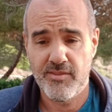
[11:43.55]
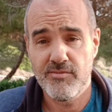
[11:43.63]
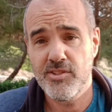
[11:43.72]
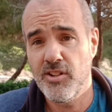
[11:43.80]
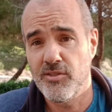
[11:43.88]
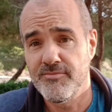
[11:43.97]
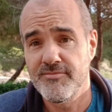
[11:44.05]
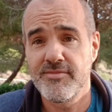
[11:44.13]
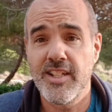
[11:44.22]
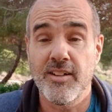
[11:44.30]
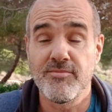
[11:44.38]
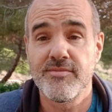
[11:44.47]
So
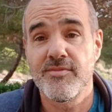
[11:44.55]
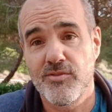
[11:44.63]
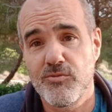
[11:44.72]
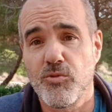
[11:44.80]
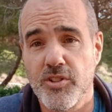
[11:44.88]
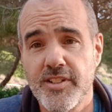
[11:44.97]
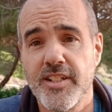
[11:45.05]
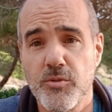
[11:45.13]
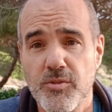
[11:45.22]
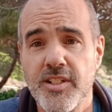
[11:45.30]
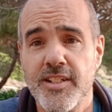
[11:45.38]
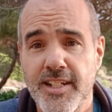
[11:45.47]
yeah, working
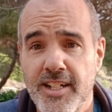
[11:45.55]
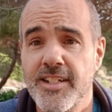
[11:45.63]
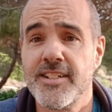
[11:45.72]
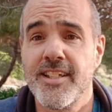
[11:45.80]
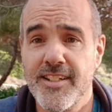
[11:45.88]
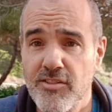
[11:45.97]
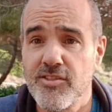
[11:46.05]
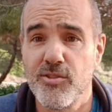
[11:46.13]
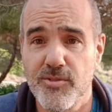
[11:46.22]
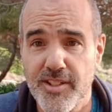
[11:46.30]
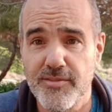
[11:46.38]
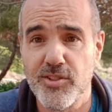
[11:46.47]
with an AI can also
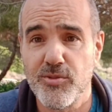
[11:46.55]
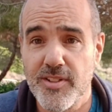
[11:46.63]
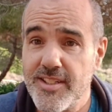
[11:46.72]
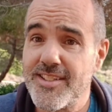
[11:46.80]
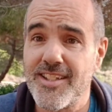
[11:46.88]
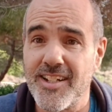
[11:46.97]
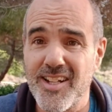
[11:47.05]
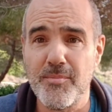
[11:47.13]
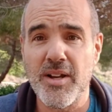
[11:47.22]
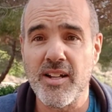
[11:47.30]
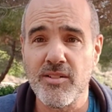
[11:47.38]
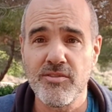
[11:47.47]
give you insight
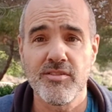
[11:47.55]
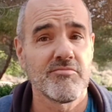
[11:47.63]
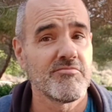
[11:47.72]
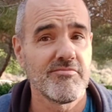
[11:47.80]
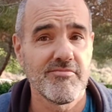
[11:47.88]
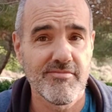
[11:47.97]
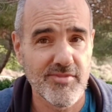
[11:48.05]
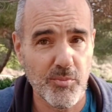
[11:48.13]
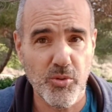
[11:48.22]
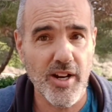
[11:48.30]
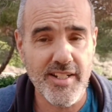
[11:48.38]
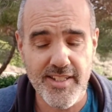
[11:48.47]
about
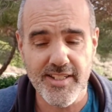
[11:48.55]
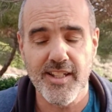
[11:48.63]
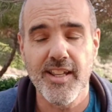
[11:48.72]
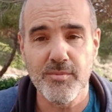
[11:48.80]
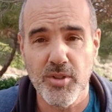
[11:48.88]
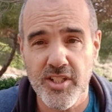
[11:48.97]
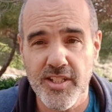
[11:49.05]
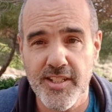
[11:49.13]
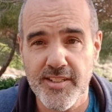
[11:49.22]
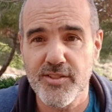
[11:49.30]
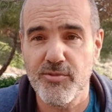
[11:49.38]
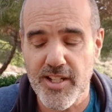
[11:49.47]
pricing and marketing
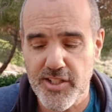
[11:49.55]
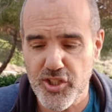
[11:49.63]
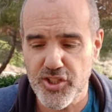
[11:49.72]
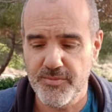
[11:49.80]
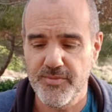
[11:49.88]
strategy.